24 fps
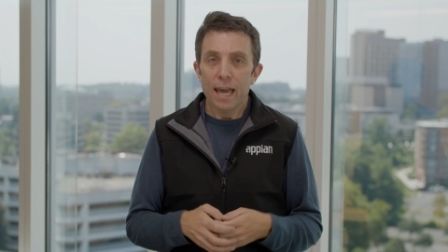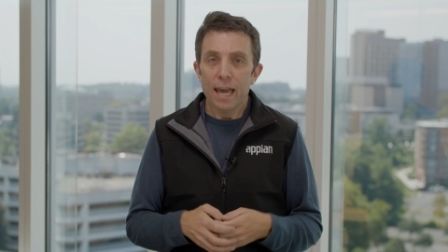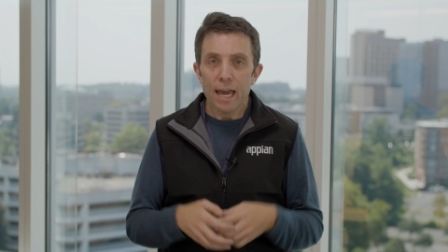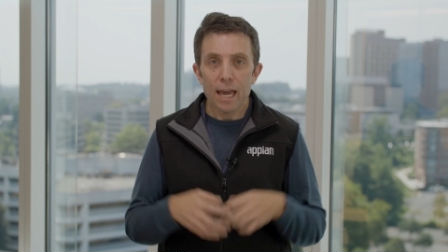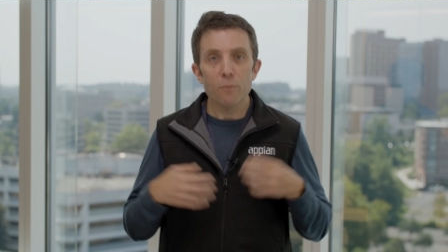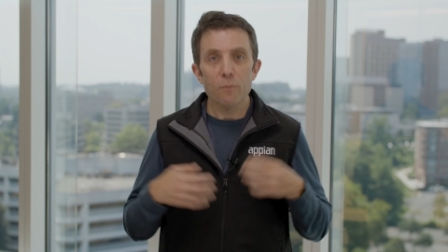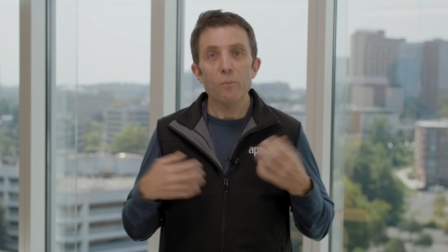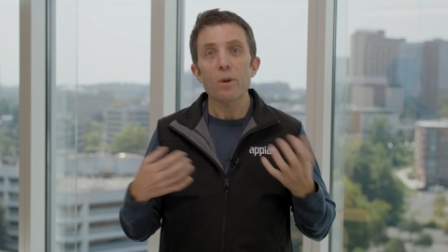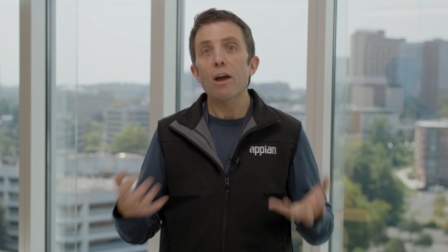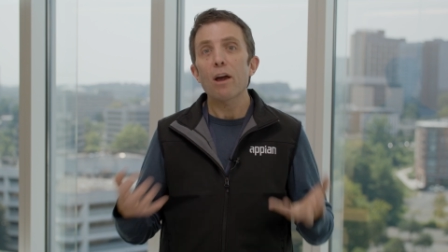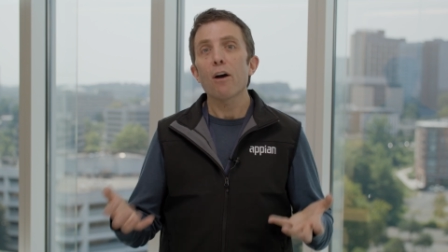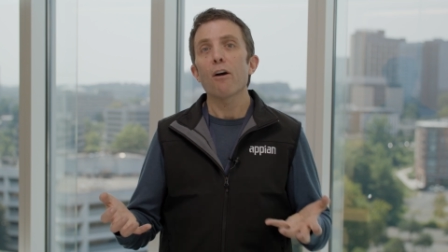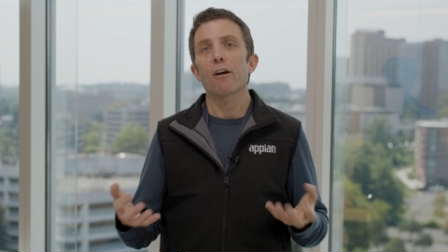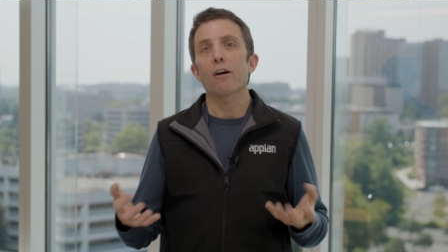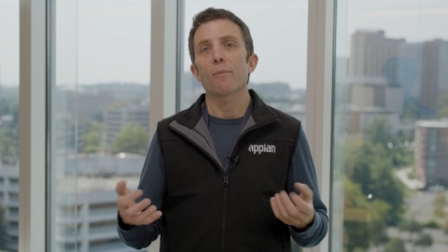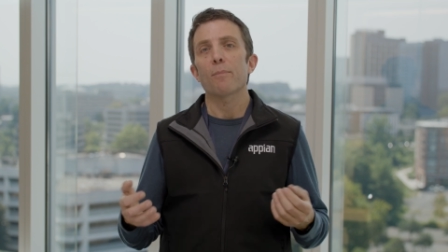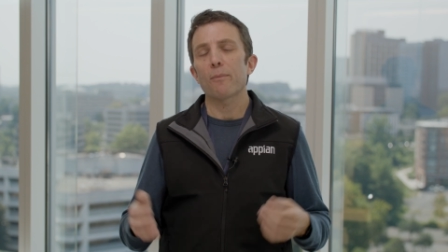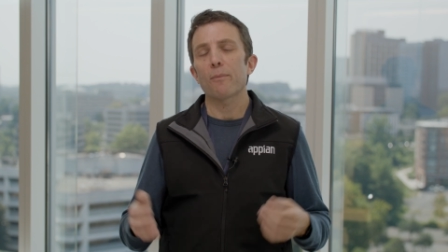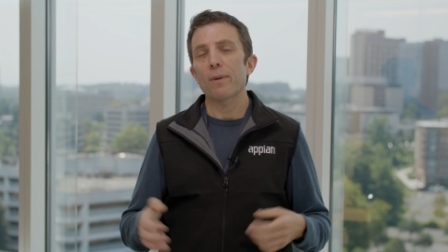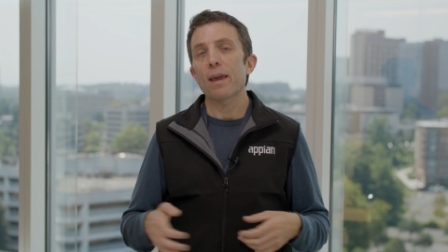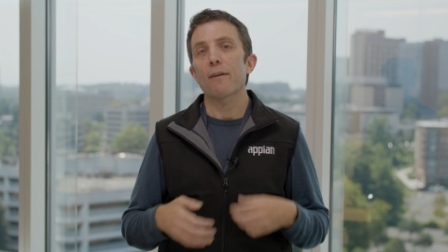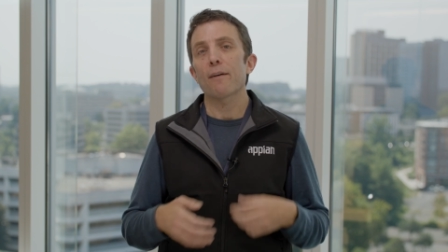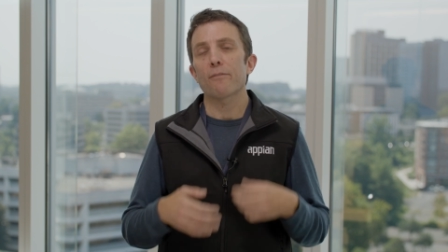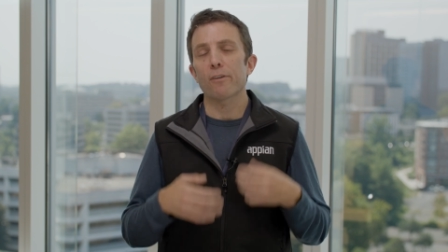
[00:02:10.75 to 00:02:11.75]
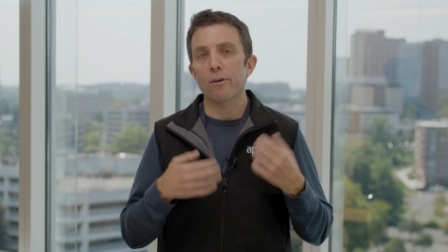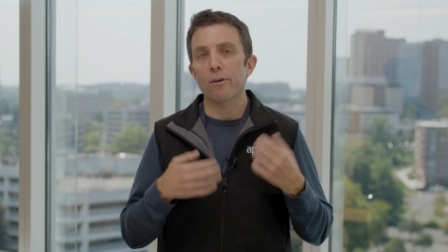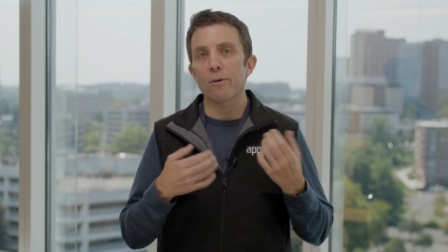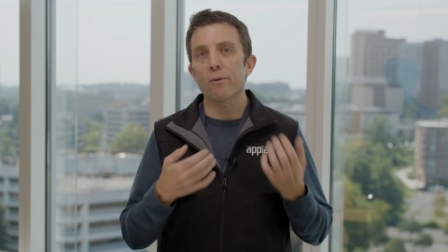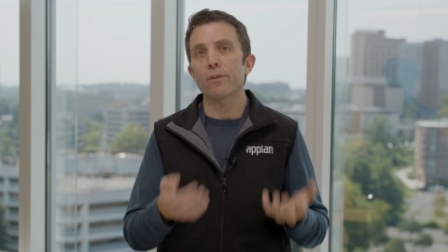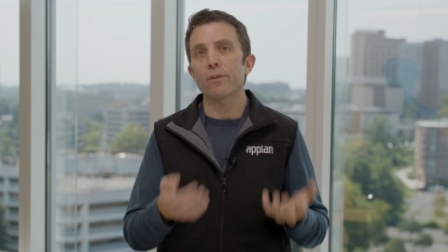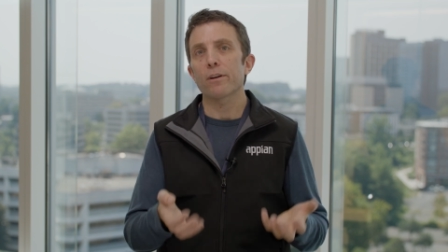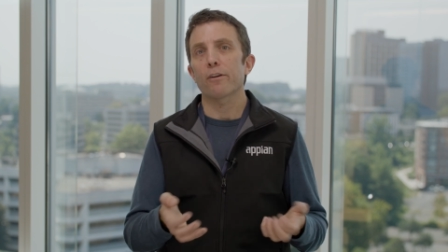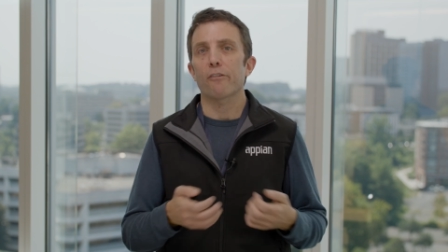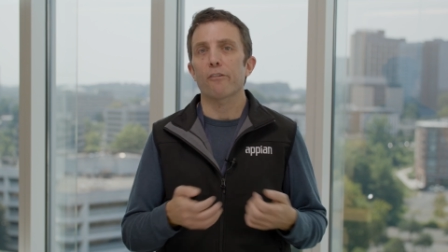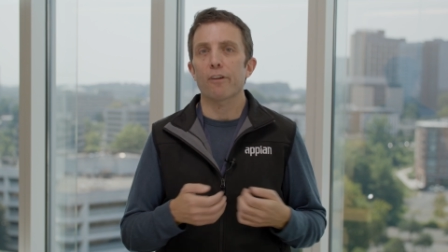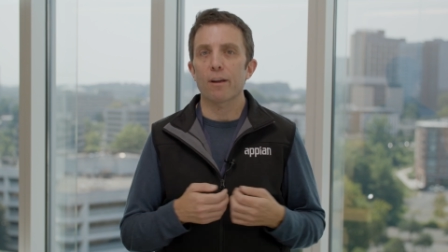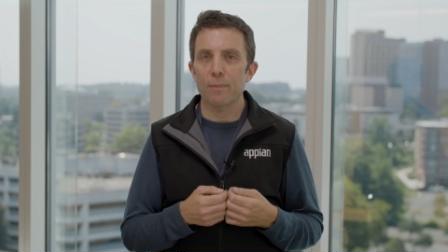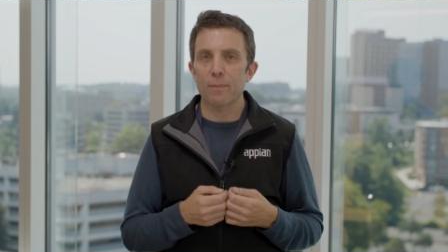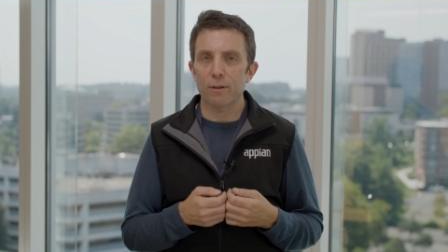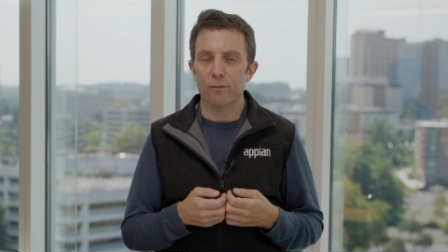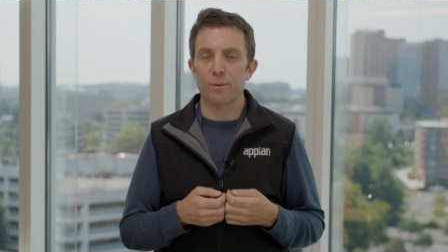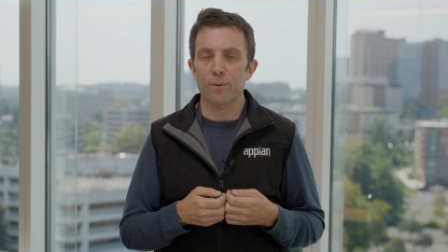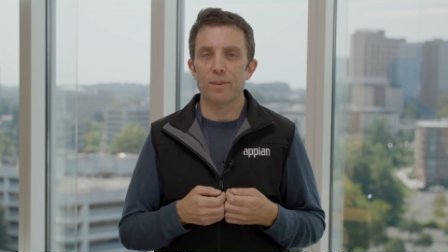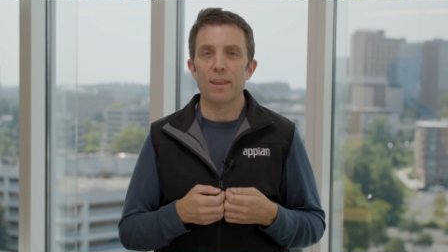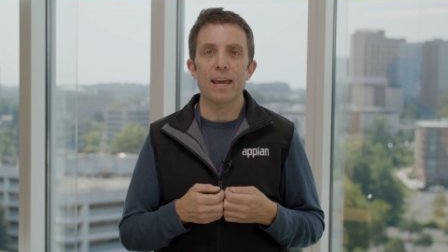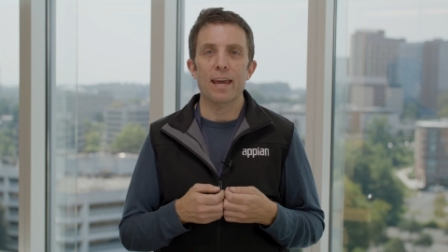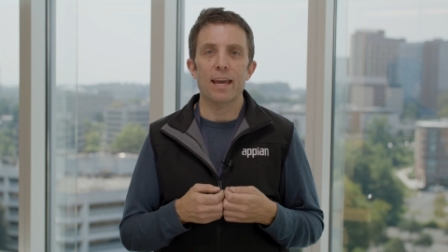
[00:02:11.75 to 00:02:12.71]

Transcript: And we are, but we have our own agreements with